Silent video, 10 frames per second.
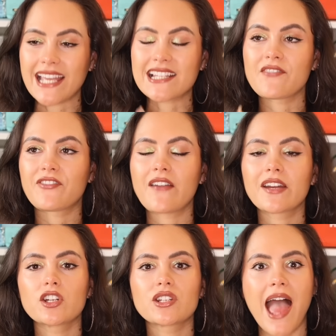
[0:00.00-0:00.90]
It's a
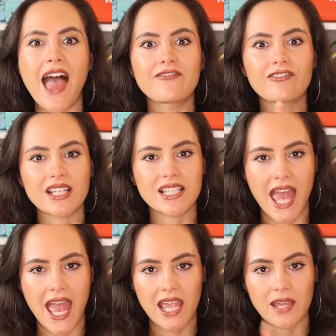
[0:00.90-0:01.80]
very good
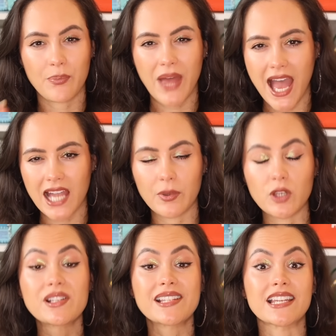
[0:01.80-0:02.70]
everyday bag, but
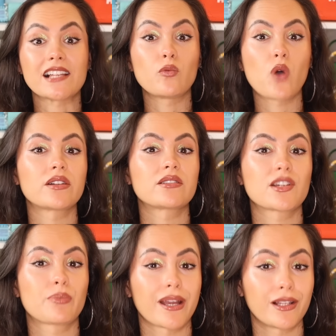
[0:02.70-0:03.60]
you still want
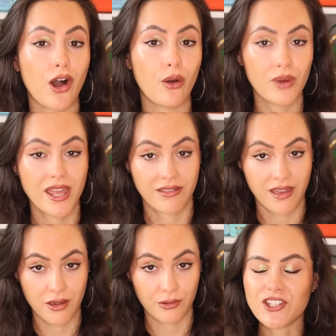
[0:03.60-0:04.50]
to bring a lot with
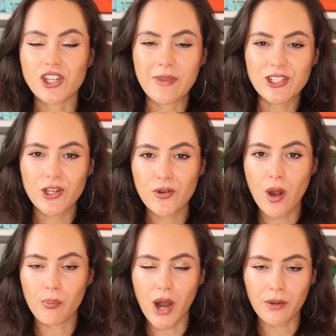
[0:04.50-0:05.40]
you. Jimmy Choo
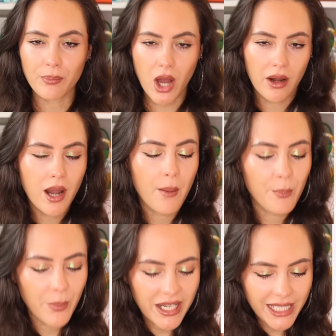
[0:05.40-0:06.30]
Bon Bon
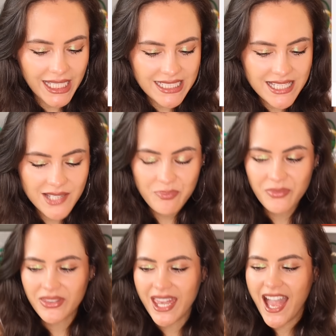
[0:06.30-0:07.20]
Bucket.
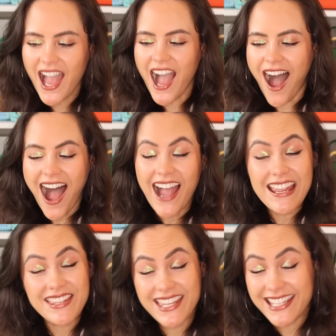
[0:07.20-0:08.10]

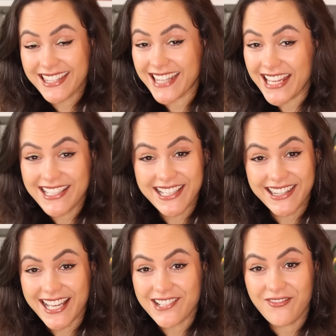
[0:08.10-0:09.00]
I think they
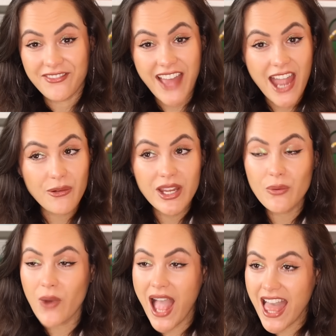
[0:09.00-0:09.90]
did this very
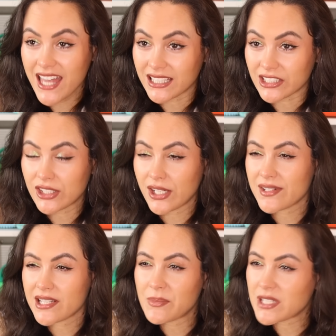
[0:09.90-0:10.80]
well. You know,
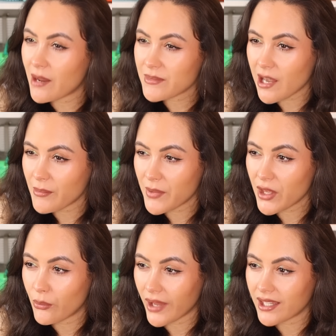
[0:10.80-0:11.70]
sometimes I'm a
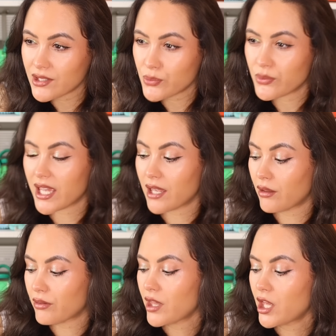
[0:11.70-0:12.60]
bit weird
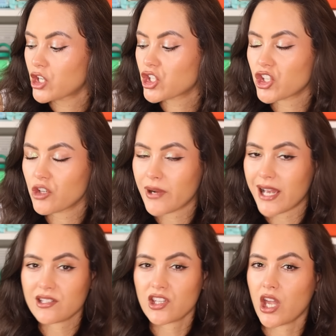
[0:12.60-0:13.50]
with shoe
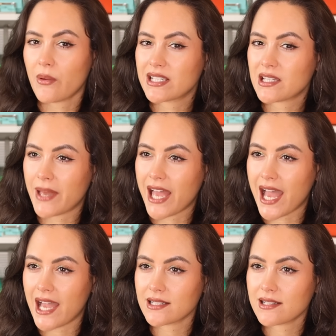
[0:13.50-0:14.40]
brands that go into
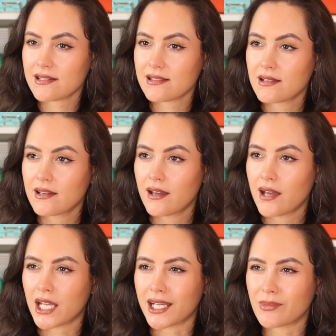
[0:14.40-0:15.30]
bags.
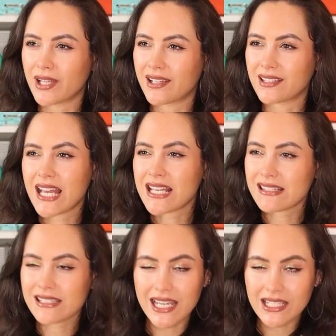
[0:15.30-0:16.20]
And I'm like,
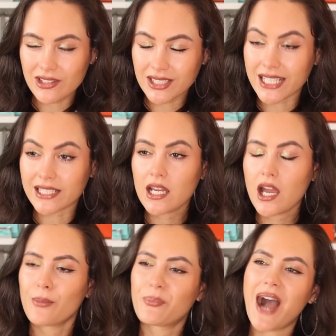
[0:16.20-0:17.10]
stay in your line.
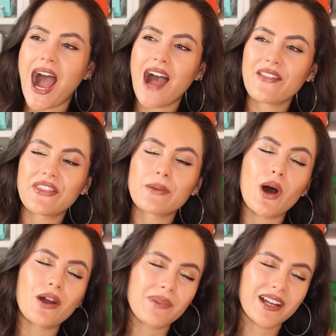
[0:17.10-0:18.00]
But the
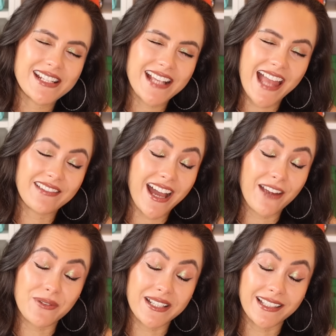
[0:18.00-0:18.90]
Bon Bon is,
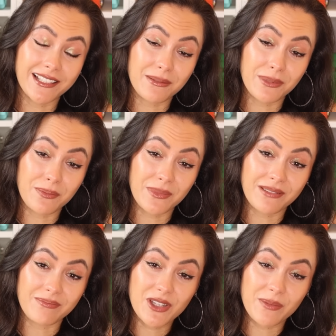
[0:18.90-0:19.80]
I really like the Bon
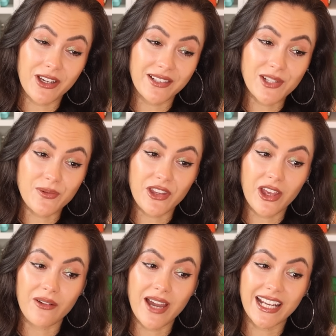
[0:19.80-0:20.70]
Bon, to be honest with
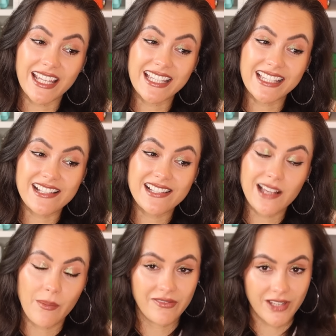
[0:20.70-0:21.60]
you. And I think this
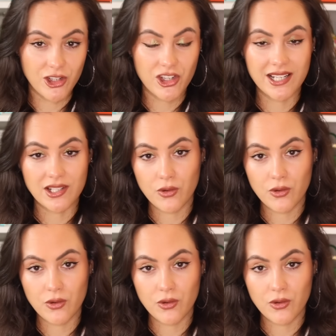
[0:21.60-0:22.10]
summer version is